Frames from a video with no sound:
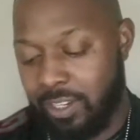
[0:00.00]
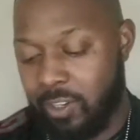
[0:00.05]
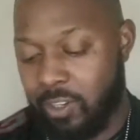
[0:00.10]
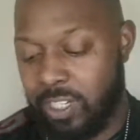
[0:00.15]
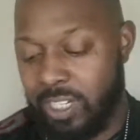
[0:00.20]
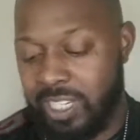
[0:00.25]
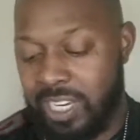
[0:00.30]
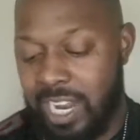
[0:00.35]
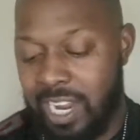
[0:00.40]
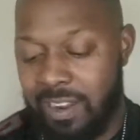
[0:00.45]

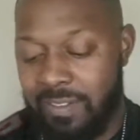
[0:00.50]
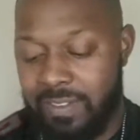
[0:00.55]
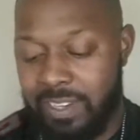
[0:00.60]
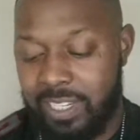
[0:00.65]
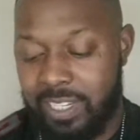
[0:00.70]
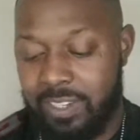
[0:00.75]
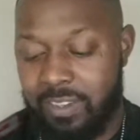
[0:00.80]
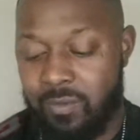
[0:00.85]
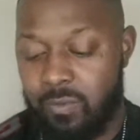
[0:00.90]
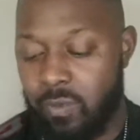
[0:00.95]
Chris
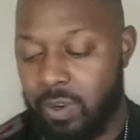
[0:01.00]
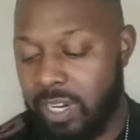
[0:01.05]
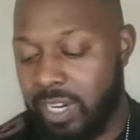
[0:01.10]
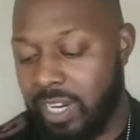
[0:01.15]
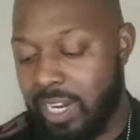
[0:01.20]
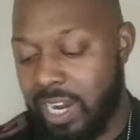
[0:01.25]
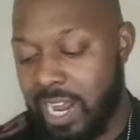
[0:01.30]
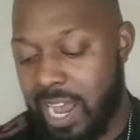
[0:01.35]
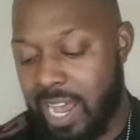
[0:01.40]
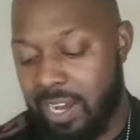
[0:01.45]
Davis, the
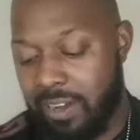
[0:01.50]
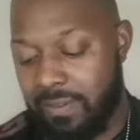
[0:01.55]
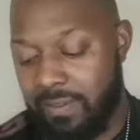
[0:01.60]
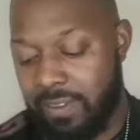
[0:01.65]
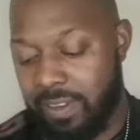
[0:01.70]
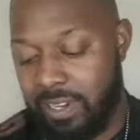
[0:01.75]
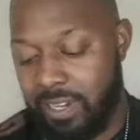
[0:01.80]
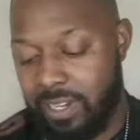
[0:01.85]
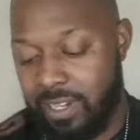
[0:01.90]
rookie out of